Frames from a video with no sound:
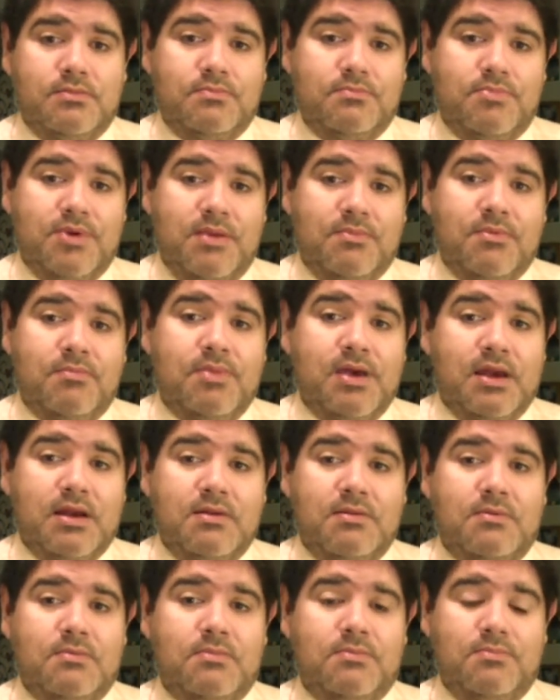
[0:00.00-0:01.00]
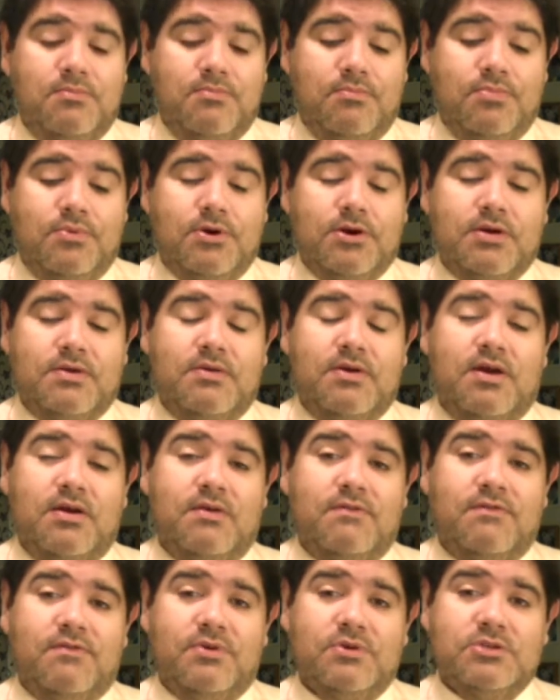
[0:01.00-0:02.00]
paperback book
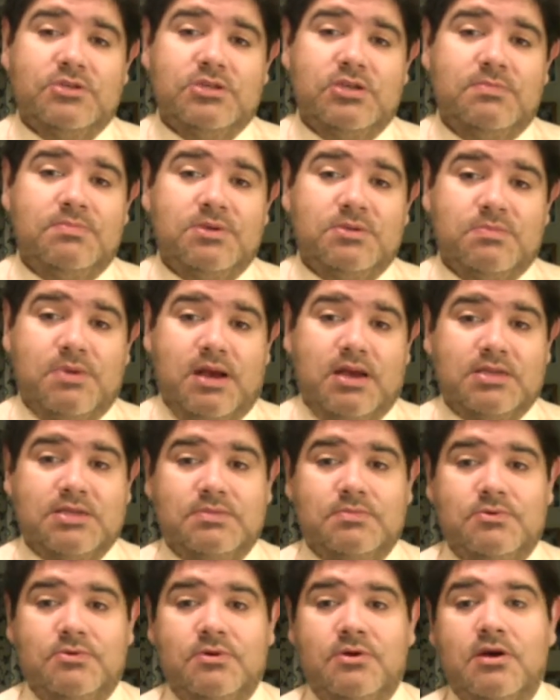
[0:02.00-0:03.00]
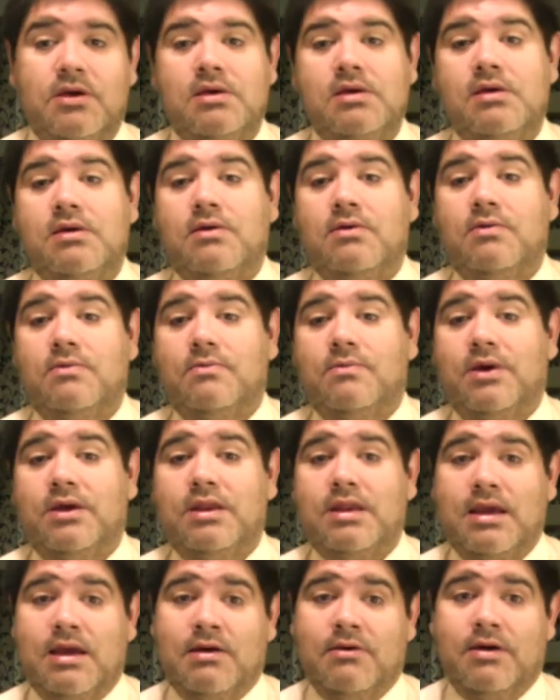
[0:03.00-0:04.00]
for as cheap as possible. Right
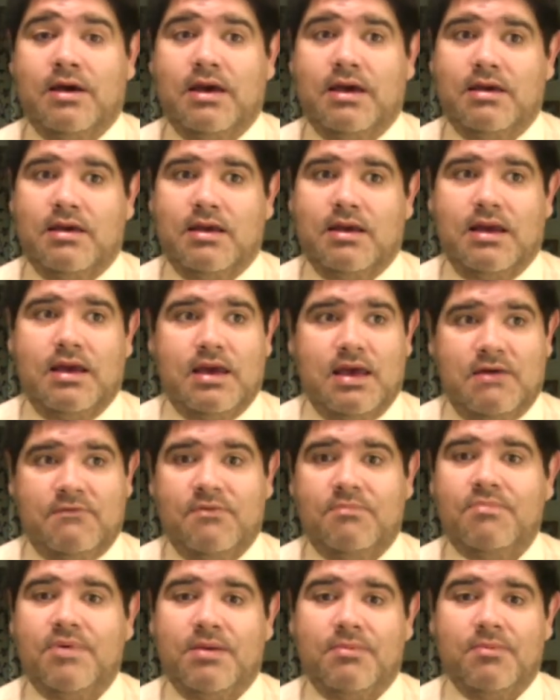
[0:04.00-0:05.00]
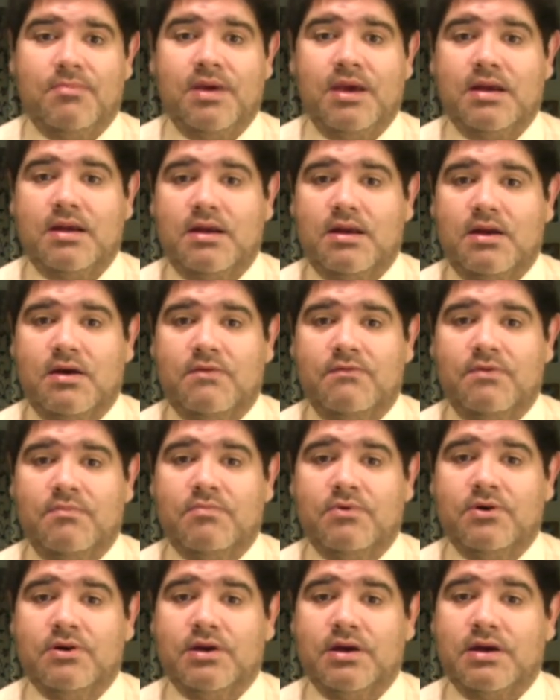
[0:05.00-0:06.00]
now, I have a paperback cover
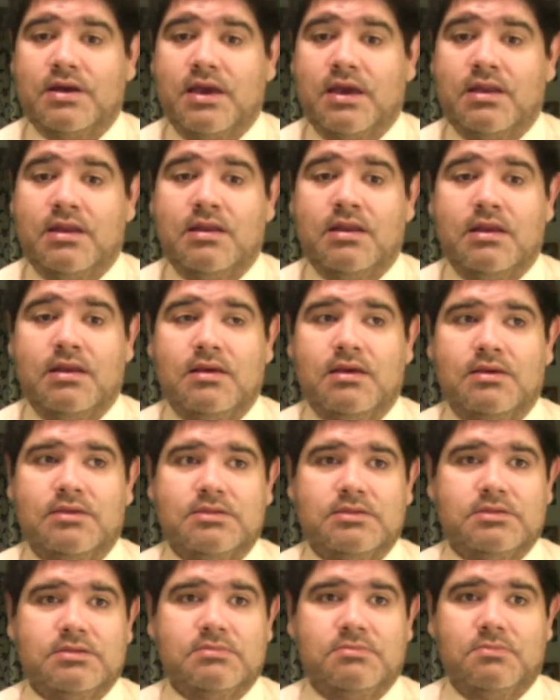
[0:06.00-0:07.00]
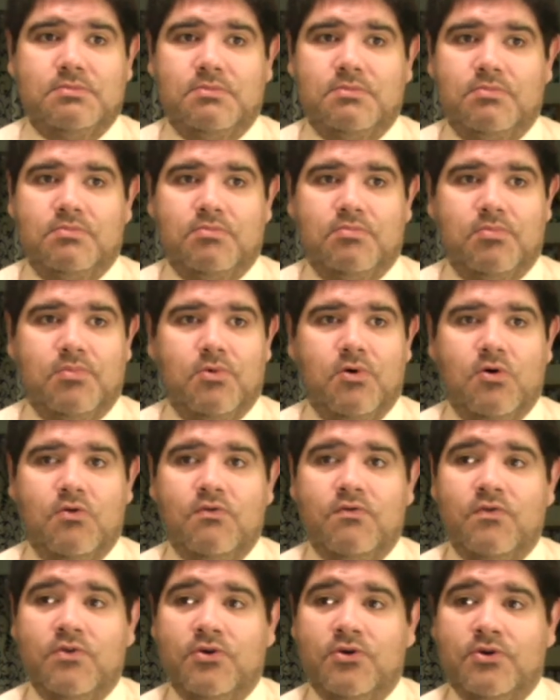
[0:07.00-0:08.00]
book. Again, it's
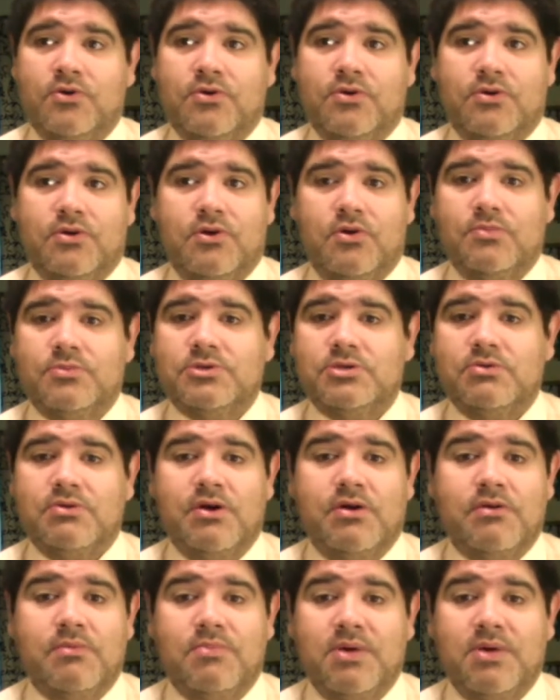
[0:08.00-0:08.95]
over almost 300